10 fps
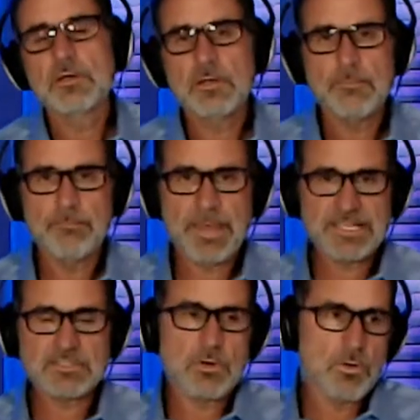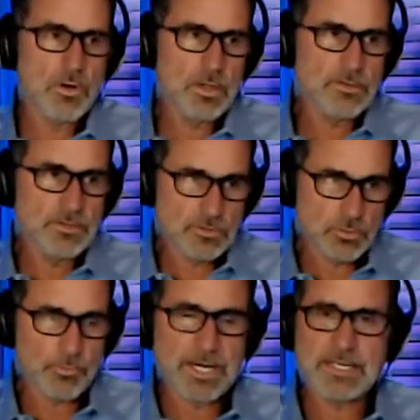based on the
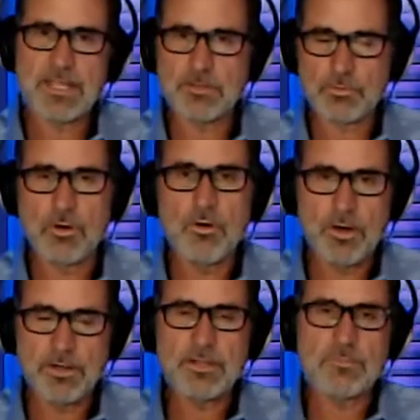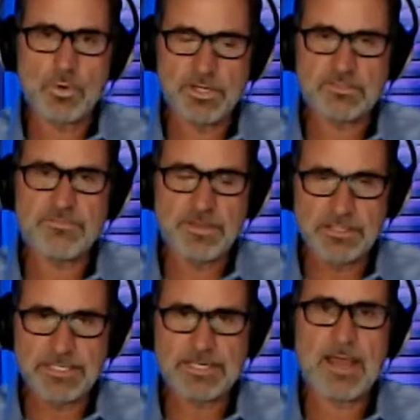terrain that you're on and what it's
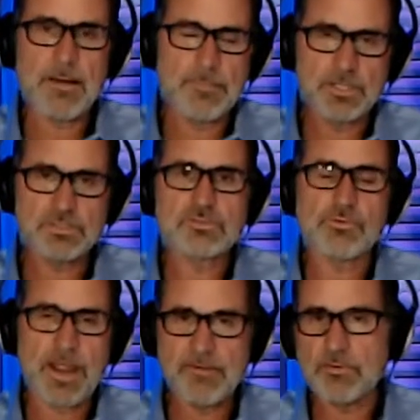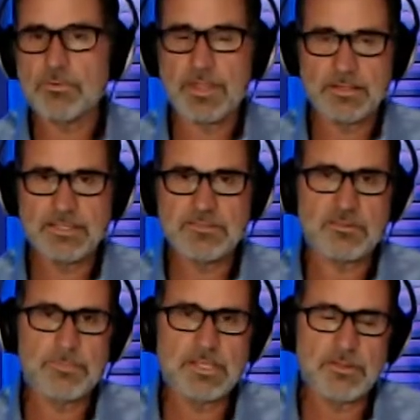feeling, how much travel that needs to
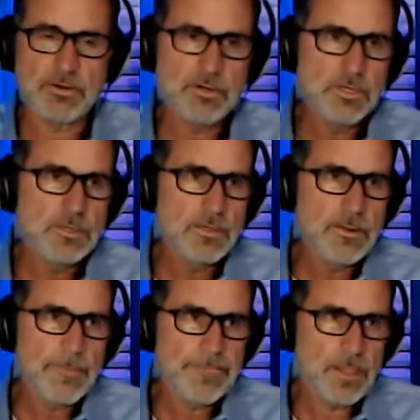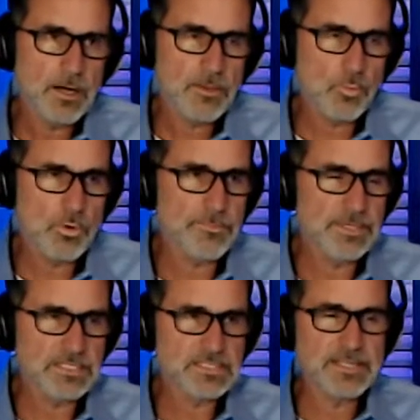be there. One of the
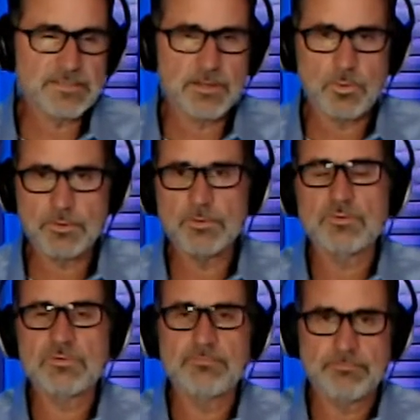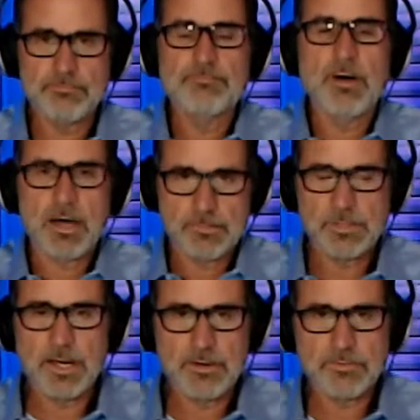biggest things they don't want to do is bottom you
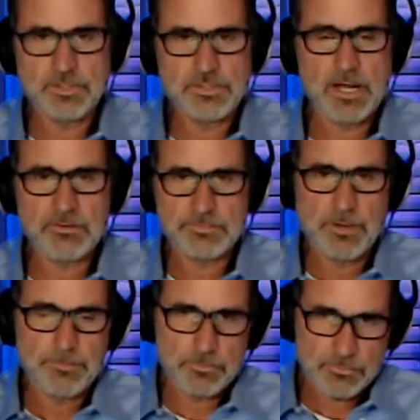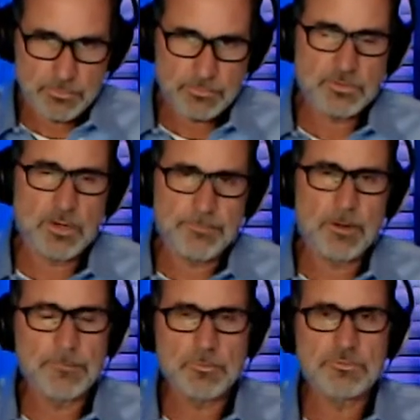out on the joust bumpers or the jump
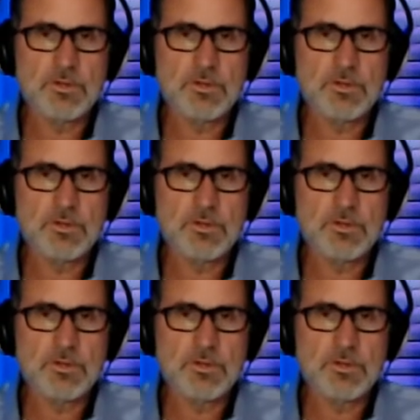bumpers.